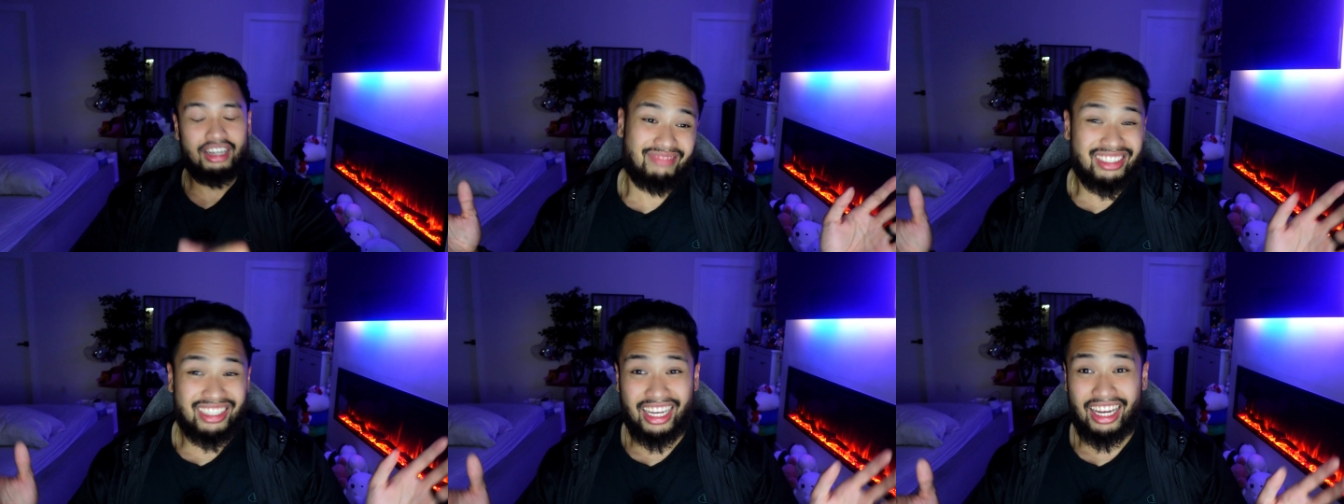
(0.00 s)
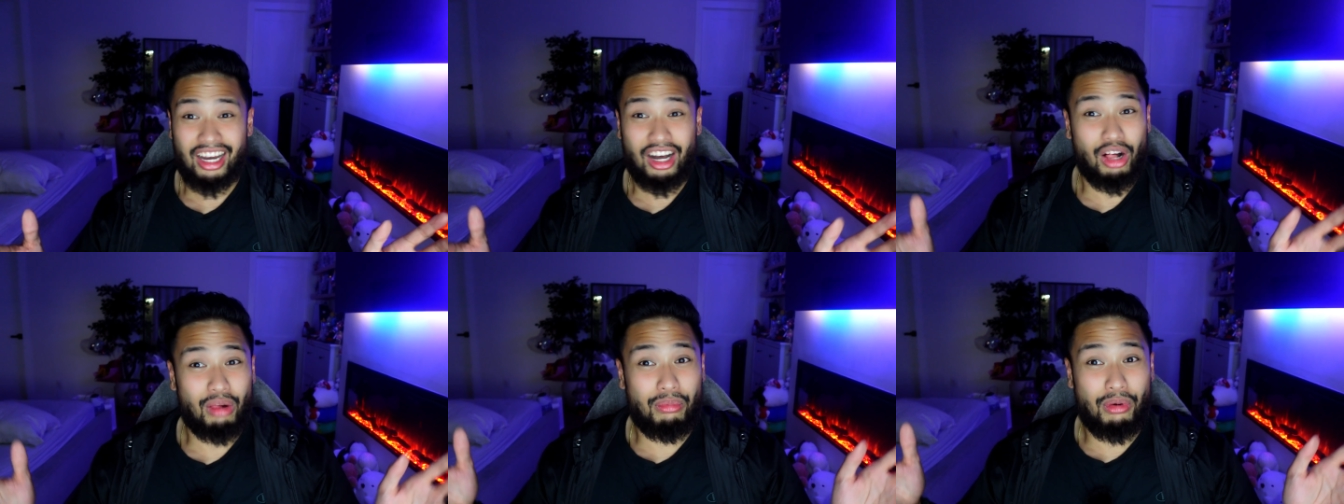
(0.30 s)

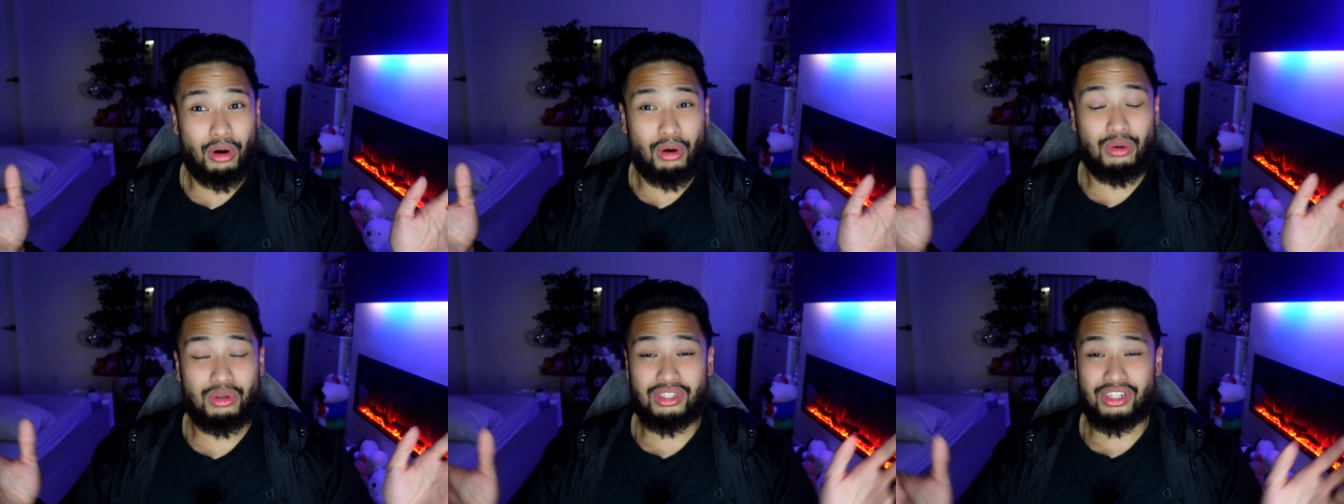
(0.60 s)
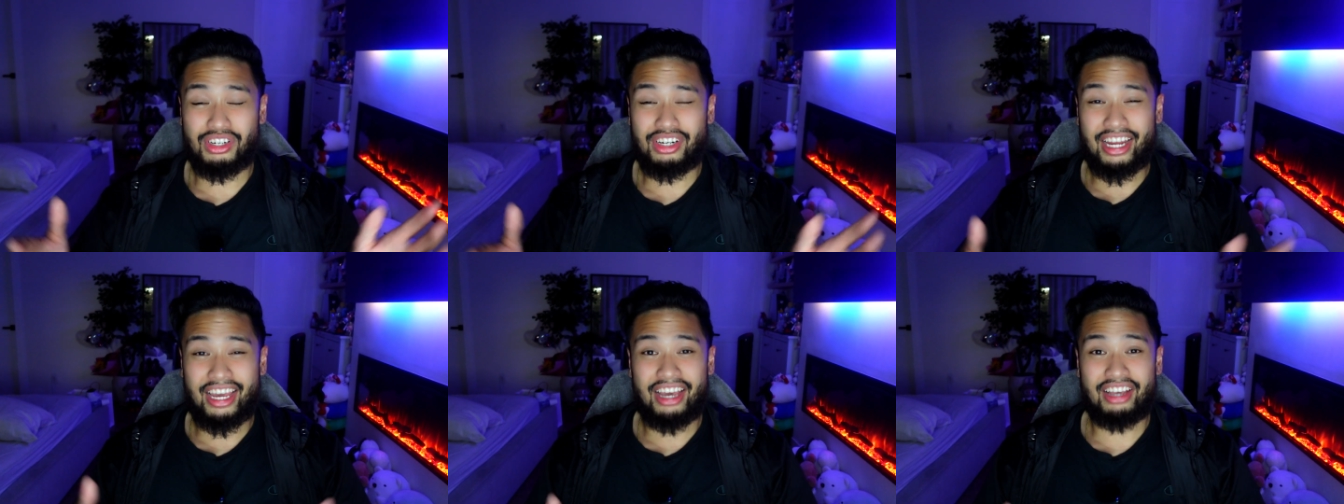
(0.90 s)
The elbows
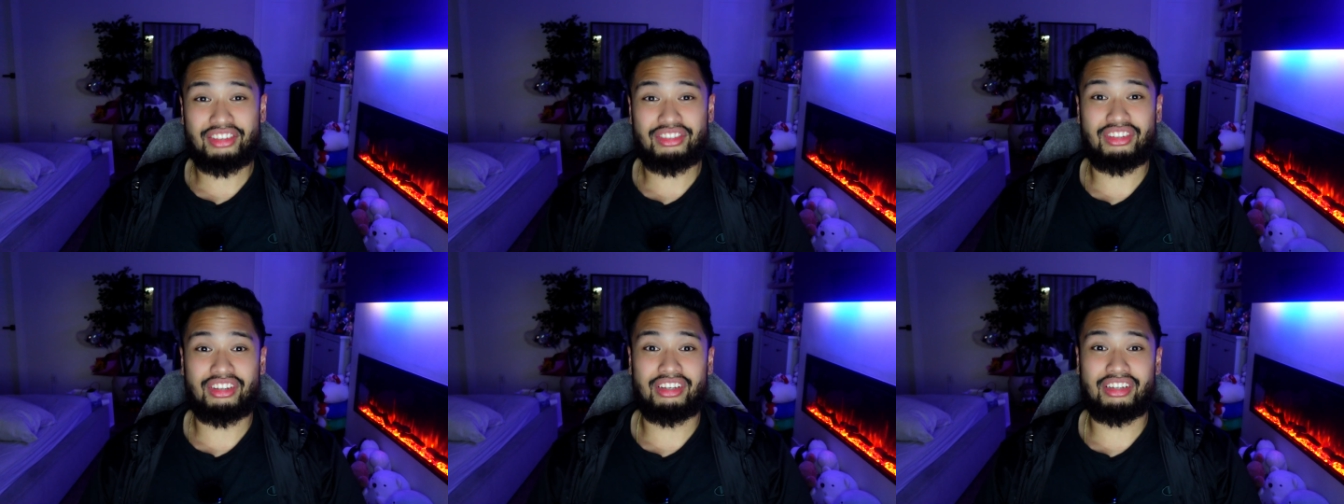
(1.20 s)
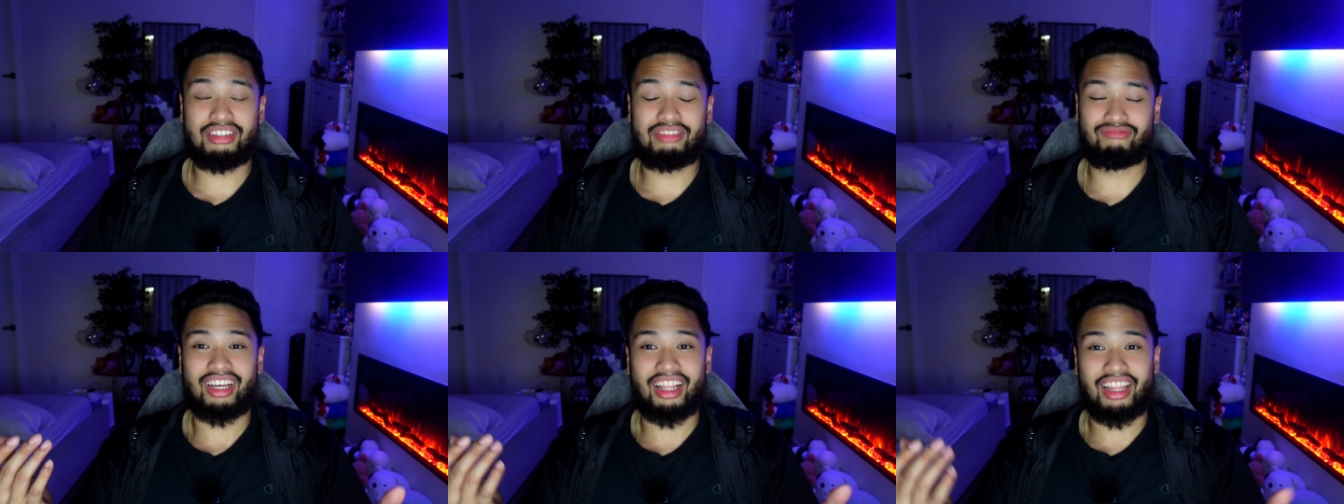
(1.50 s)
are
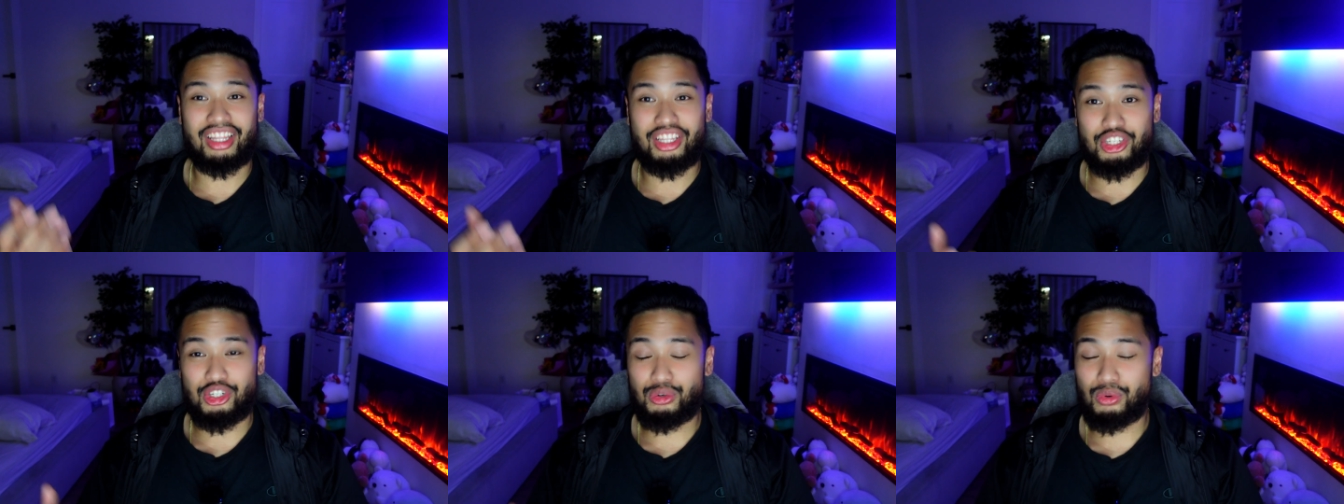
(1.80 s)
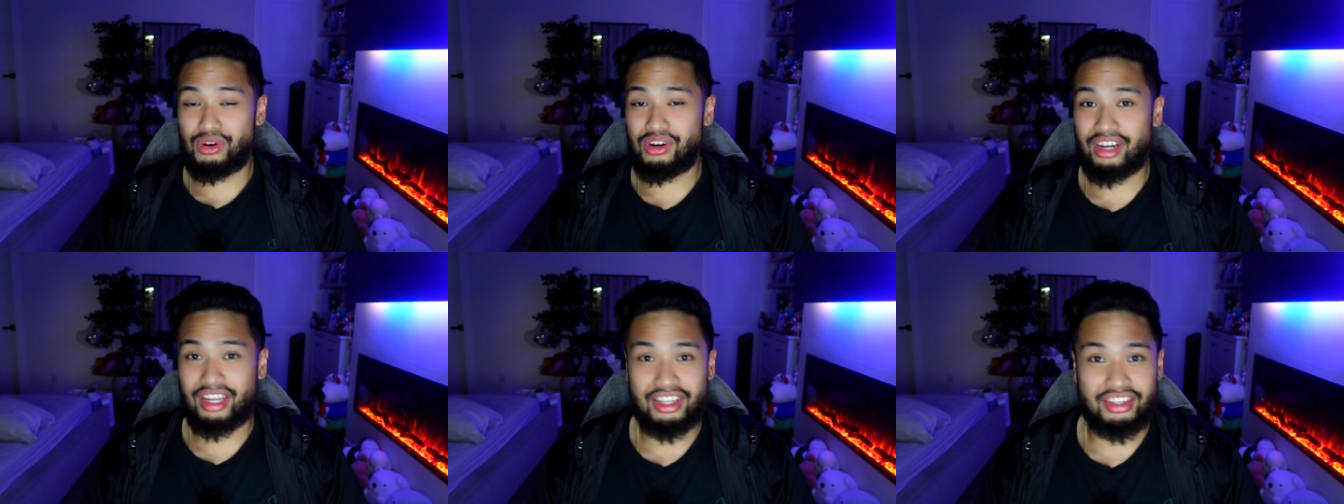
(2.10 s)
nasty. Clinch
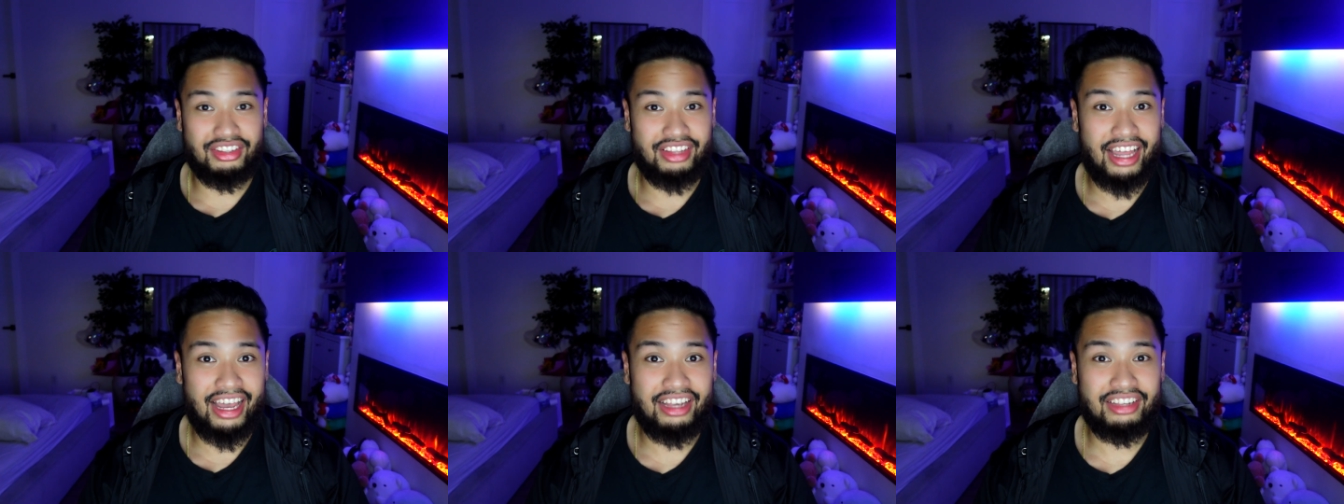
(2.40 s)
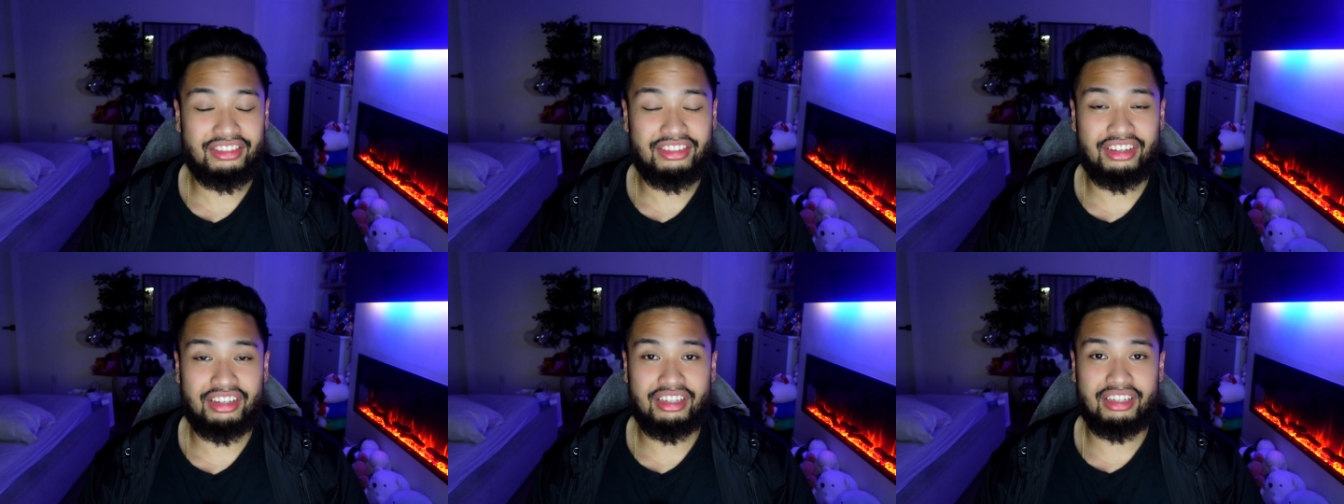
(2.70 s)
work is
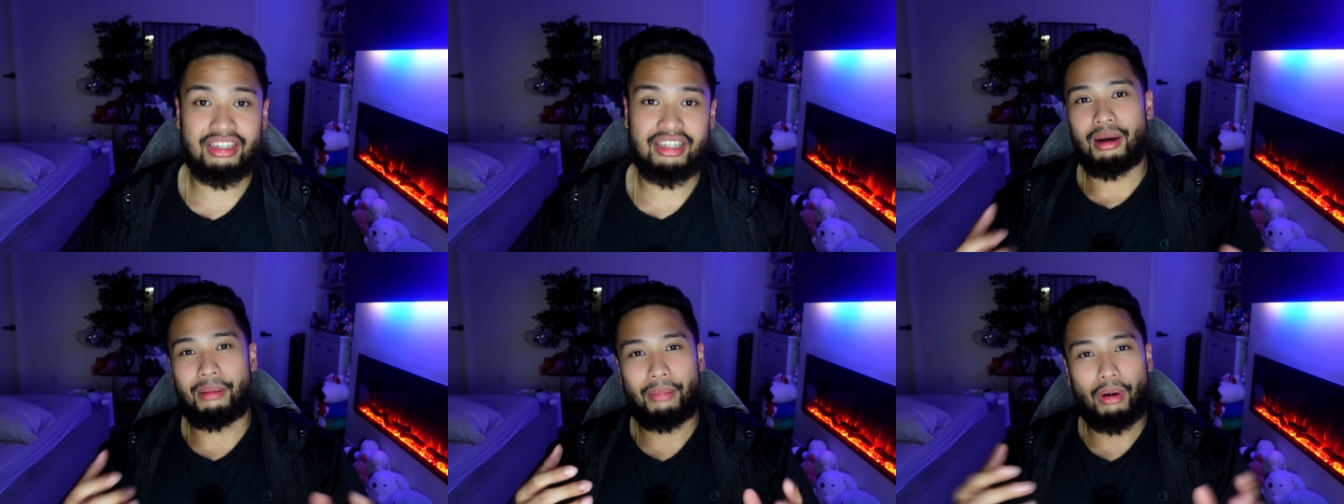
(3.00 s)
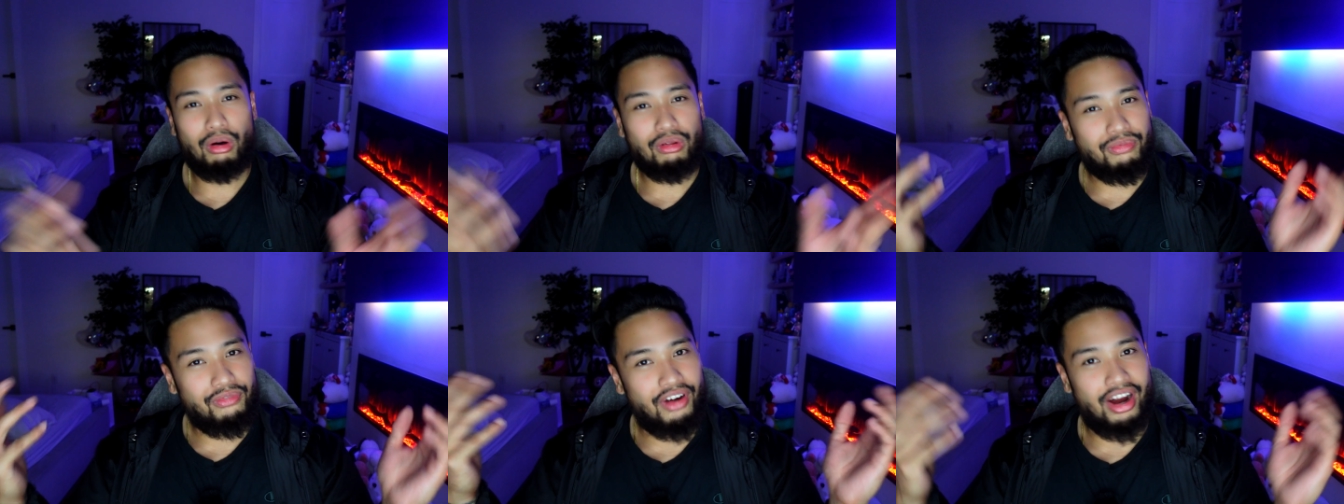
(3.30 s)
nasty.
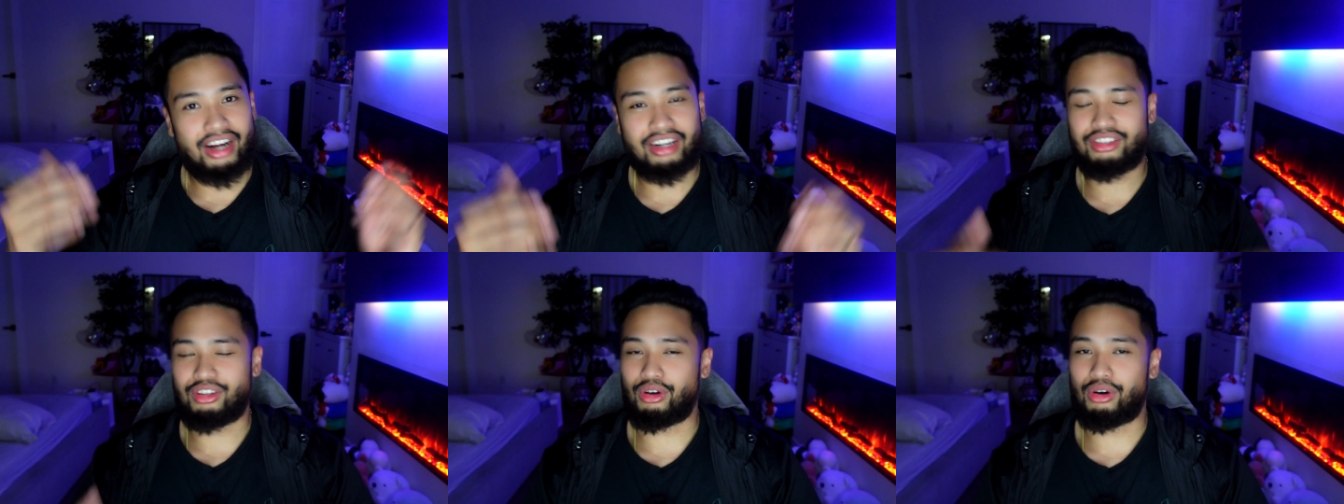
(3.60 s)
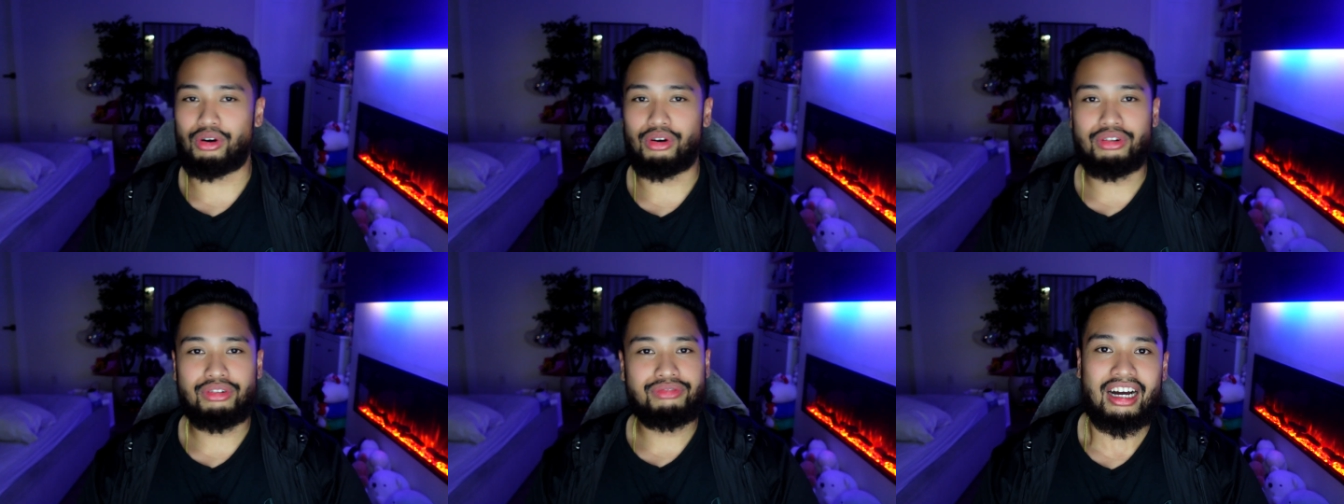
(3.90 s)
Both
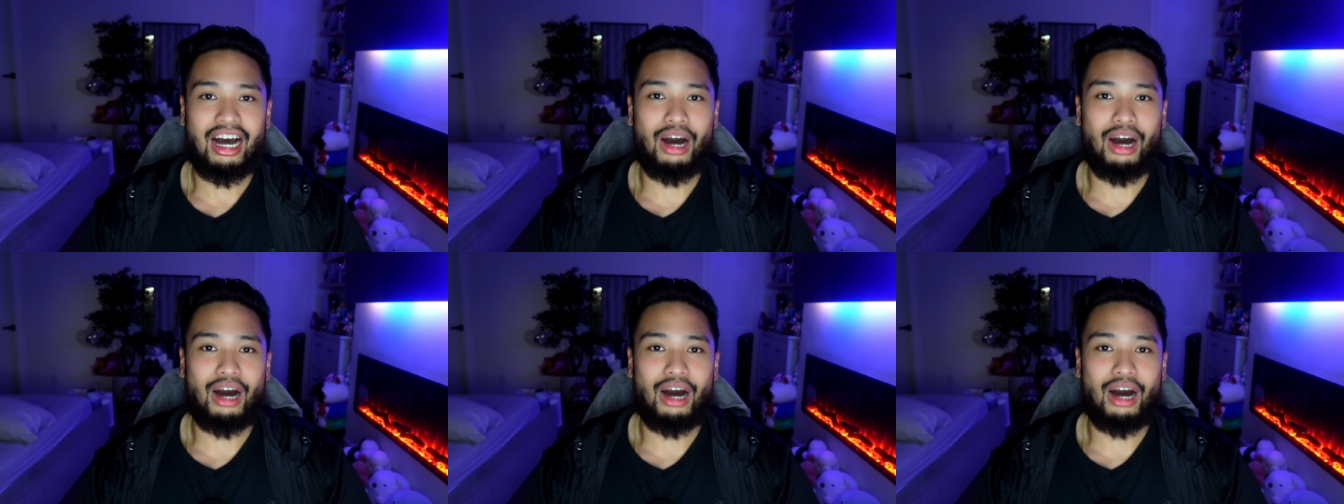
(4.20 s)
practical.